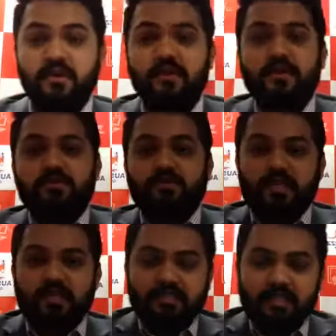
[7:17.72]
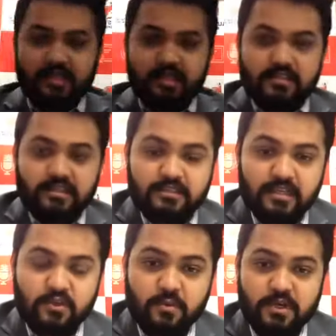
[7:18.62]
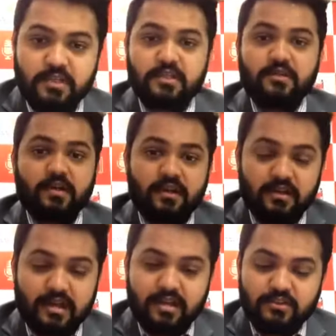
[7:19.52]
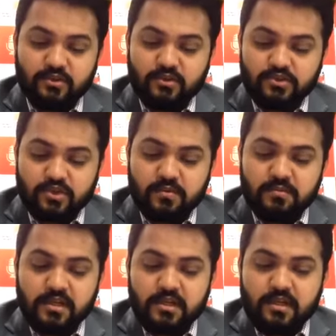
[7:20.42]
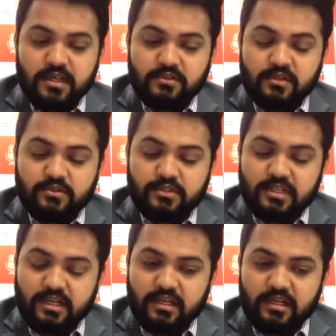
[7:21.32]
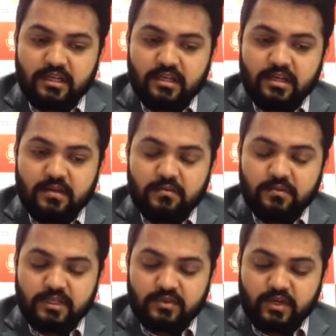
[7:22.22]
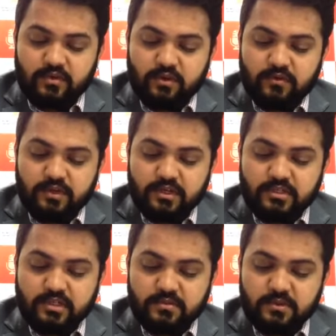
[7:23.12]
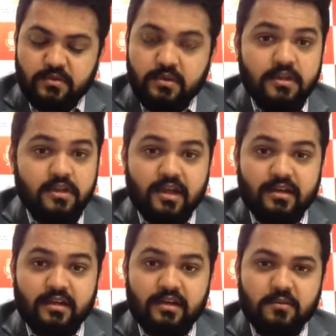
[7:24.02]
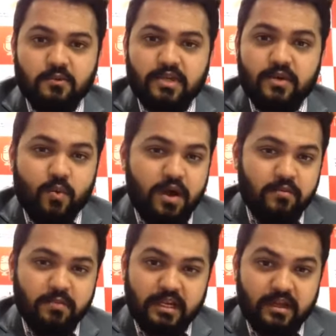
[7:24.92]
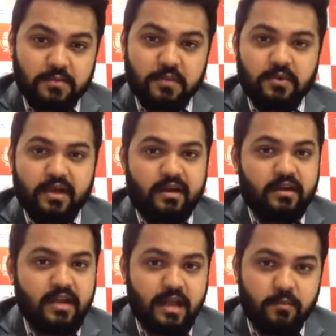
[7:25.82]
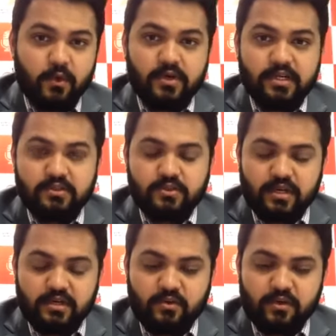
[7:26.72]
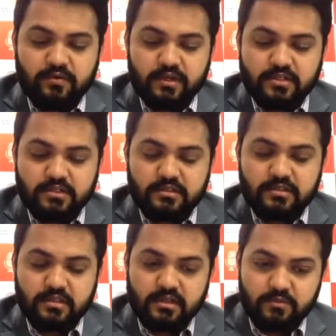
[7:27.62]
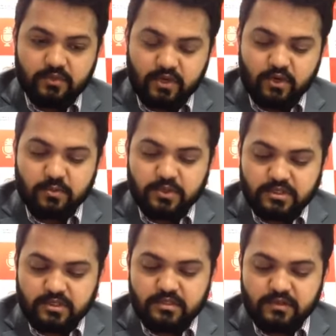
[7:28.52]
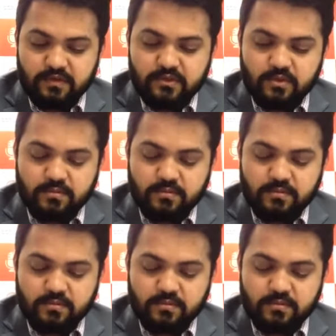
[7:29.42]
So you can easily get the state nomination, you can get a good job as long as you study in the trade qualification as well. And currently more than 1 million people are employed in the trade qualifications, trade occupations, different job.